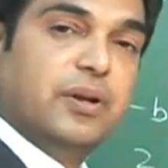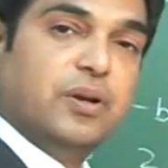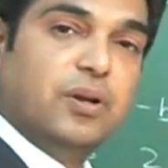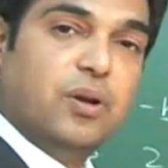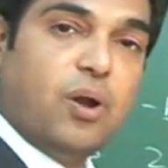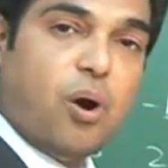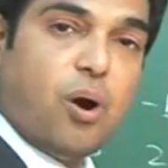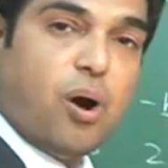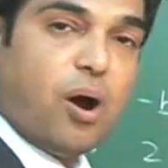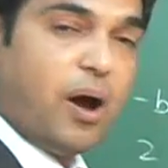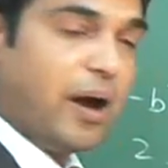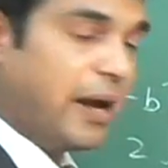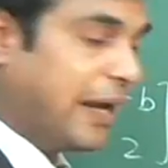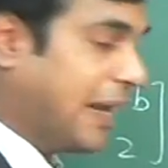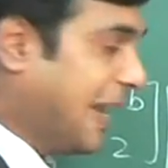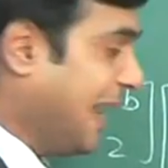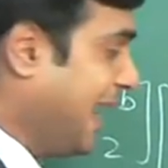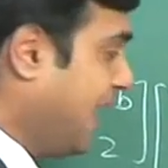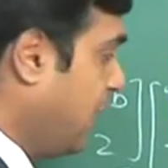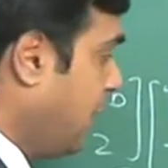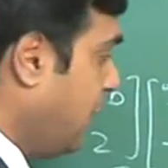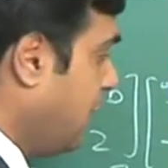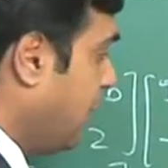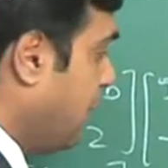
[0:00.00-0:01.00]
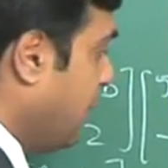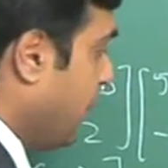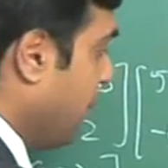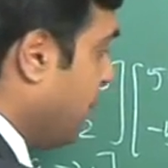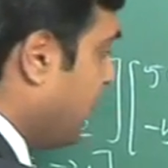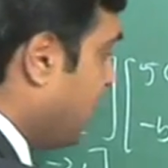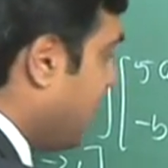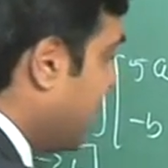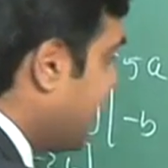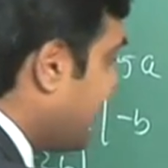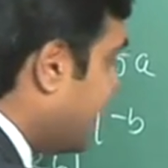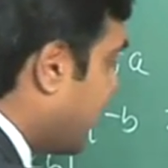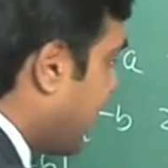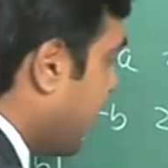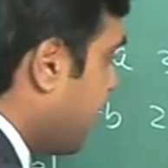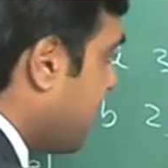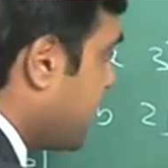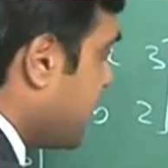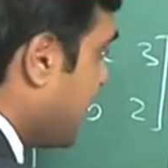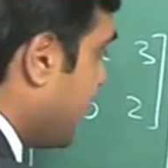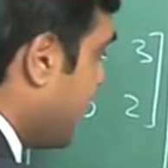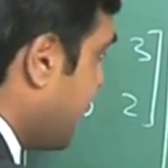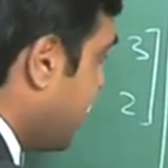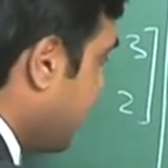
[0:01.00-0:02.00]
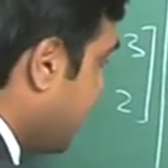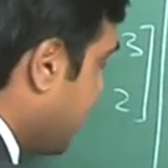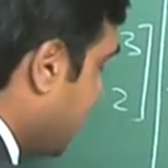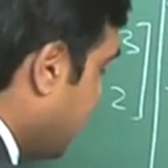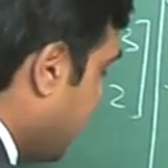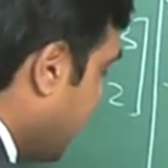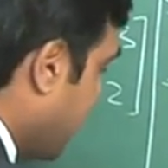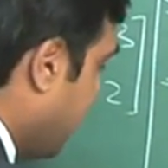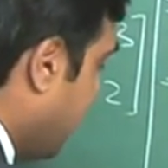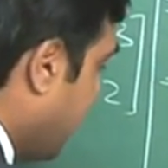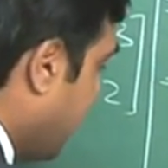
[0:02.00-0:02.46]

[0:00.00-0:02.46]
law again. This gives us